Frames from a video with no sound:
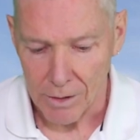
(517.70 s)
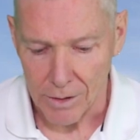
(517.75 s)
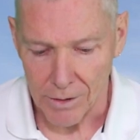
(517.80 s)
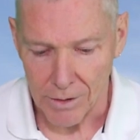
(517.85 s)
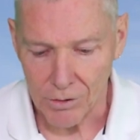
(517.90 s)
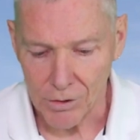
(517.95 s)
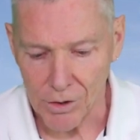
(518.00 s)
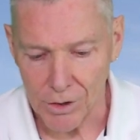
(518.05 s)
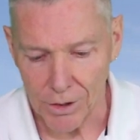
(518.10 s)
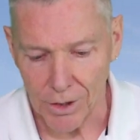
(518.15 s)

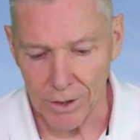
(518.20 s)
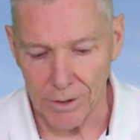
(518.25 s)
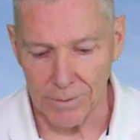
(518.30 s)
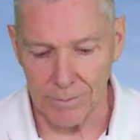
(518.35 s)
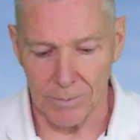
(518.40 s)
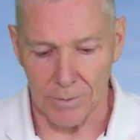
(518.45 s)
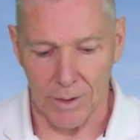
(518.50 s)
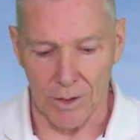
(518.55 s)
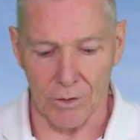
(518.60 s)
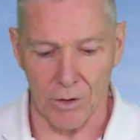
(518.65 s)
This
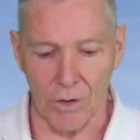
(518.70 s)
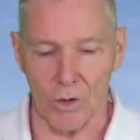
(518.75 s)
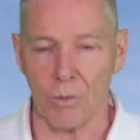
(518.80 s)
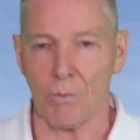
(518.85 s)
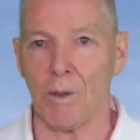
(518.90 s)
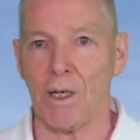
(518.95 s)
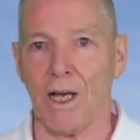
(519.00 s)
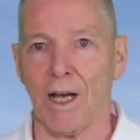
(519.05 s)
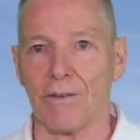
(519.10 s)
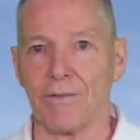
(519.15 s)
shirt is a
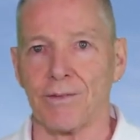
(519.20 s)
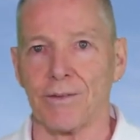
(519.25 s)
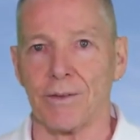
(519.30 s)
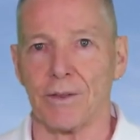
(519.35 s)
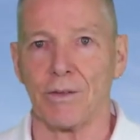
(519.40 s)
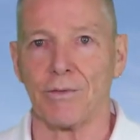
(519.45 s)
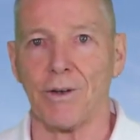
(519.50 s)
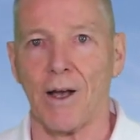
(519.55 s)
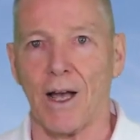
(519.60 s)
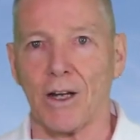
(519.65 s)
UPF
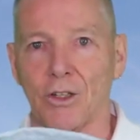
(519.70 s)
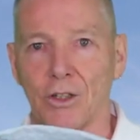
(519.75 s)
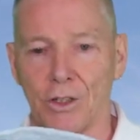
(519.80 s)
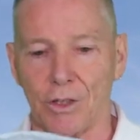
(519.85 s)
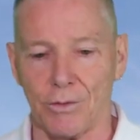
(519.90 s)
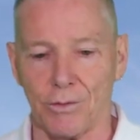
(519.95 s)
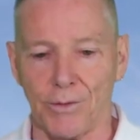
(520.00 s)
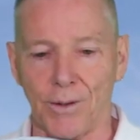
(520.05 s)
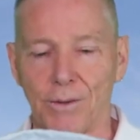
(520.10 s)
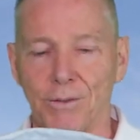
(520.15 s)

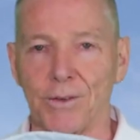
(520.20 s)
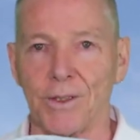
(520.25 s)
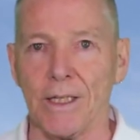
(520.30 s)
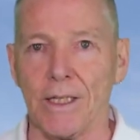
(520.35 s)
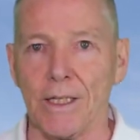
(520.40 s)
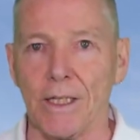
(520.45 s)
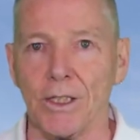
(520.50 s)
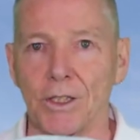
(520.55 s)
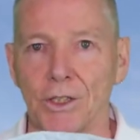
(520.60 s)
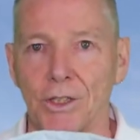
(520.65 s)
factor
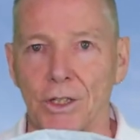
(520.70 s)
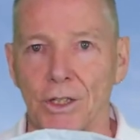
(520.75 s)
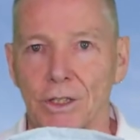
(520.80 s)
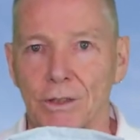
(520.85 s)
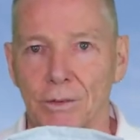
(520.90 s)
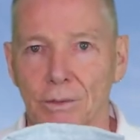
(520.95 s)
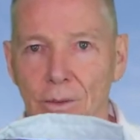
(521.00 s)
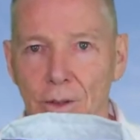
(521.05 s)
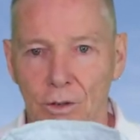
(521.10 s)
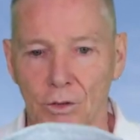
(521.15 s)
50
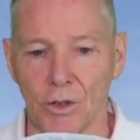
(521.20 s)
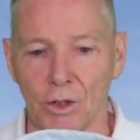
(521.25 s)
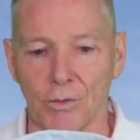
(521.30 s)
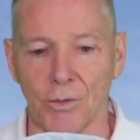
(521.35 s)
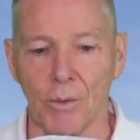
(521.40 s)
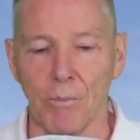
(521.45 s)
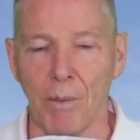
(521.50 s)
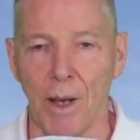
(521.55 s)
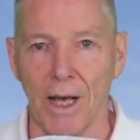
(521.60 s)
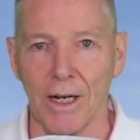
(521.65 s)
shirt. This is
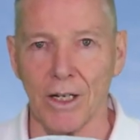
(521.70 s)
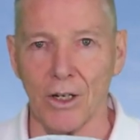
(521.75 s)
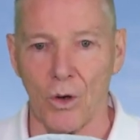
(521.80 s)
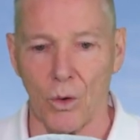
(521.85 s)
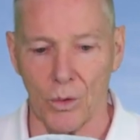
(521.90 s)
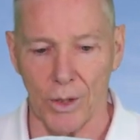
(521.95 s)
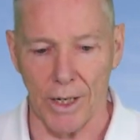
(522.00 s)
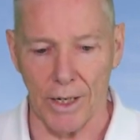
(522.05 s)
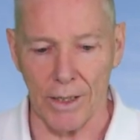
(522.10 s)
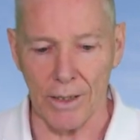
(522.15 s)
from
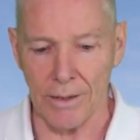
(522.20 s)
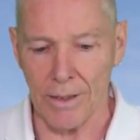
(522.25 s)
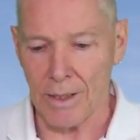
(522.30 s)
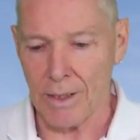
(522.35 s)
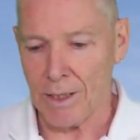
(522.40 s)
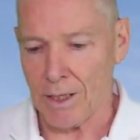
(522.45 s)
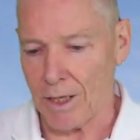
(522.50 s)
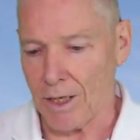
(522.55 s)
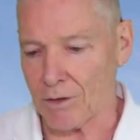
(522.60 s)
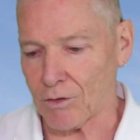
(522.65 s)
Patagonia.
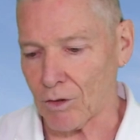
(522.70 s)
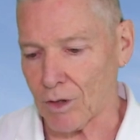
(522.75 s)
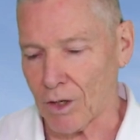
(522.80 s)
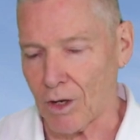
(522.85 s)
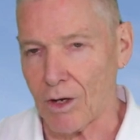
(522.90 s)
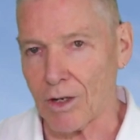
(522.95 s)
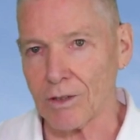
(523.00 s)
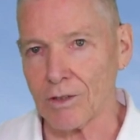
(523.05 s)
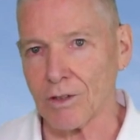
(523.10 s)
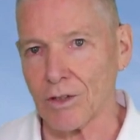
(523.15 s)
It's
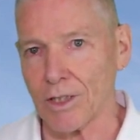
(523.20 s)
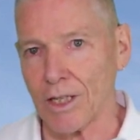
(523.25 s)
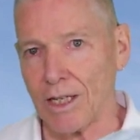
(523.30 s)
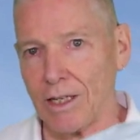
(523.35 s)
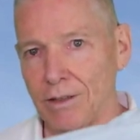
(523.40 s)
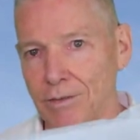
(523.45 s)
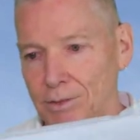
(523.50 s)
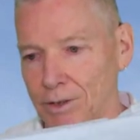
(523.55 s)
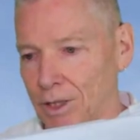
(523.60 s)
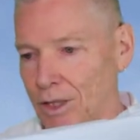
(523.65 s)
long
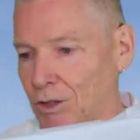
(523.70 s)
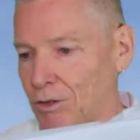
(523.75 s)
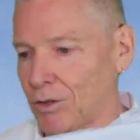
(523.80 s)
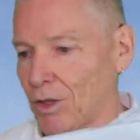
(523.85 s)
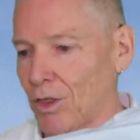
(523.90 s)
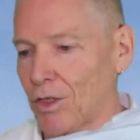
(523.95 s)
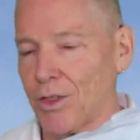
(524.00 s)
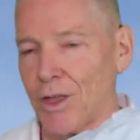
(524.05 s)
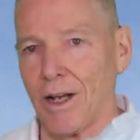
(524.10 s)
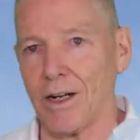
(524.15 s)
sleeved, it's
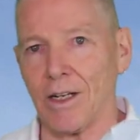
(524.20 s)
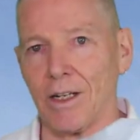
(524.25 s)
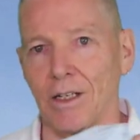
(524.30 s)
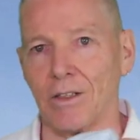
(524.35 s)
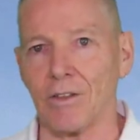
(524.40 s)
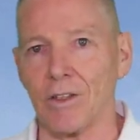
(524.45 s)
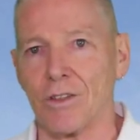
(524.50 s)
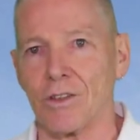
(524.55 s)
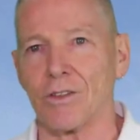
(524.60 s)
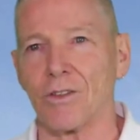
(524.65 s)

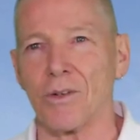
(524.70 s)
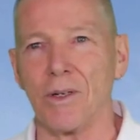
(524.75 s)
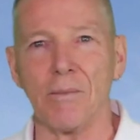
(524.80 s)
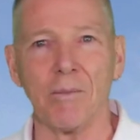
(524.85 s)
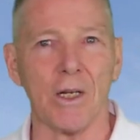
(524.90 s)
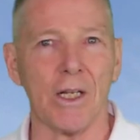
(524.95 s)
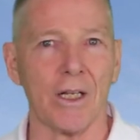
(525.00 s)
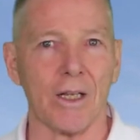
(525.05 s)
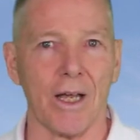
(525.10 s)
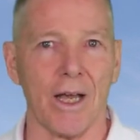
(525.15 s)
synthetic, it's
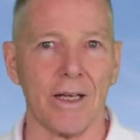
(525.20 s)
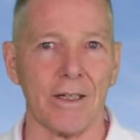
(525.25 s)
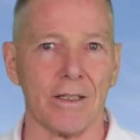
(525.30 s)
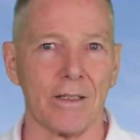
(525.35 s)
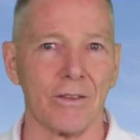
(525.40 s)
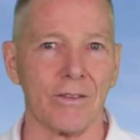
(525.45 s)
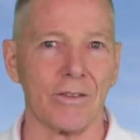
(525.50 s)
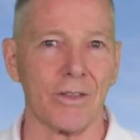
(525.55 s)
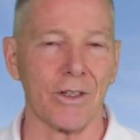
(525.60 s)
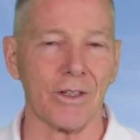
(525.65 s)
extremely
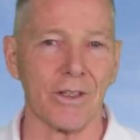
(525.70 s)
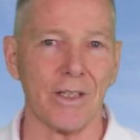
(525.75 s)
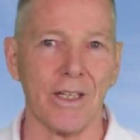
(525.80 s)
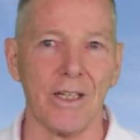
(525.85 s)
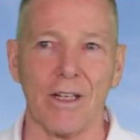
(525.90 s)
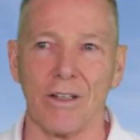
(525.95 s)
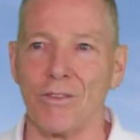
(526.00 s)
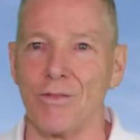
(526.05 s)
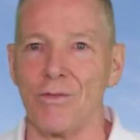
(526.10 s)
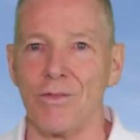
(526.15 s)
light and
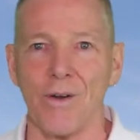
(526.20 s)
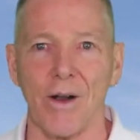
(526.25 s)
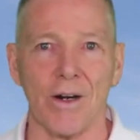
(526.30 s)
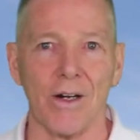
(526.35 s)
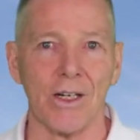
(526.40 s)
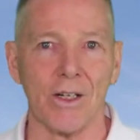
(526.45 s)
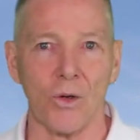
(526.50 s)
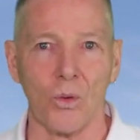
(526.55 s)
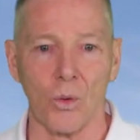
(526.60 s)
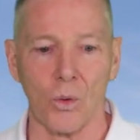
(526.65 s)
silky, it's
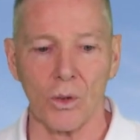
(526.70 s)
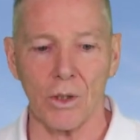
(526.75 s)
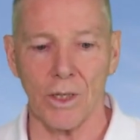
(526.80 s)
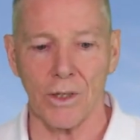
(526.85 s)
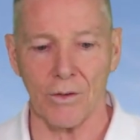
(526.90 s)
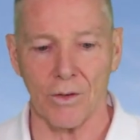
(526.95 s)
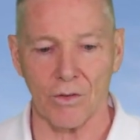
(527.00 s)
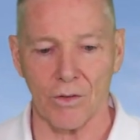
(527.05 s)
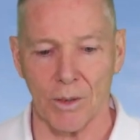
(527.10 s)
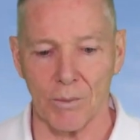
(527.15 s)
very cool
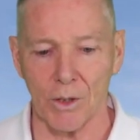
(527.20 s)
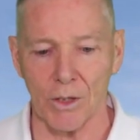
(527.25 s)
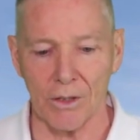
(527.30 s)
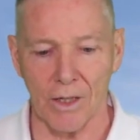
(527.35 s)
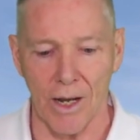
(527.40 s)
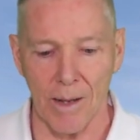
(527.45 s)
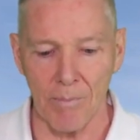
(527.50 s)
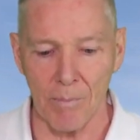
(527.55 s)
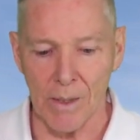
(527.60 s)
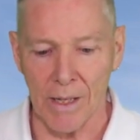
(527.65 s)
in the
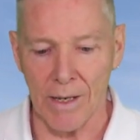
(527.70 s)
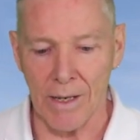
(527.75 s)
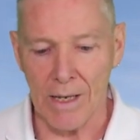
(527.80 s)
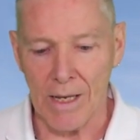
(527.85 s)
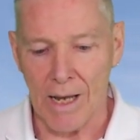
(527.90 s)
summertime.